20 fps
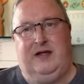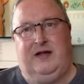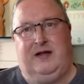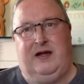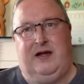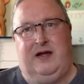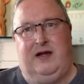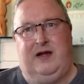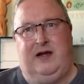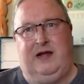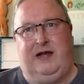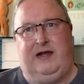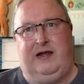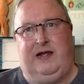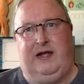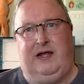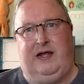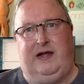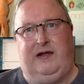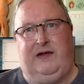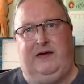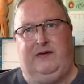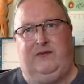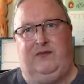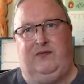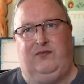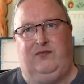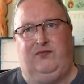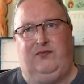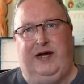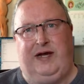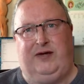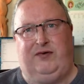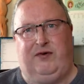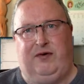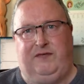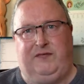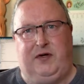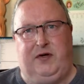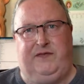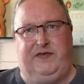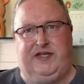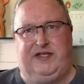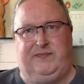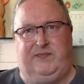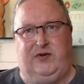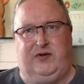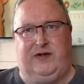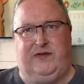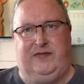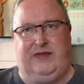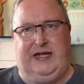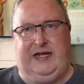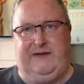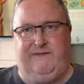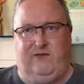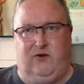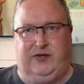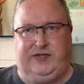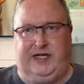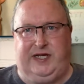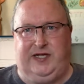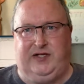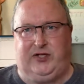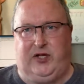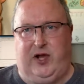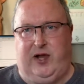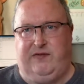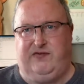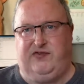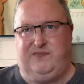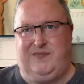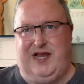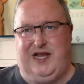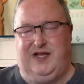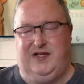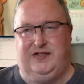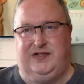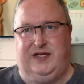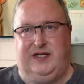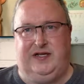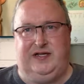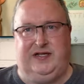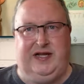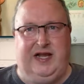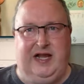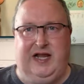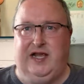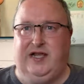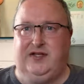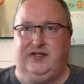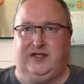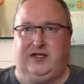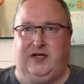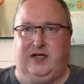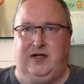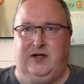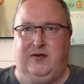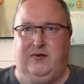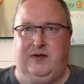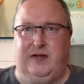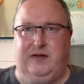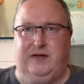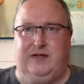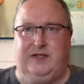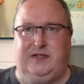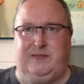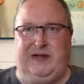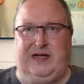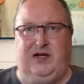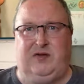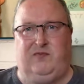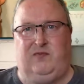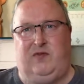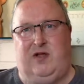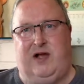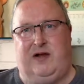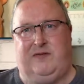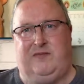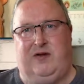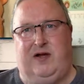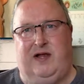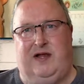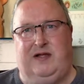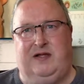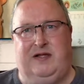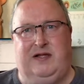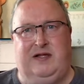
Now, I had read a review of this book in the 14 Times magazine years ago, and it's been unblogged by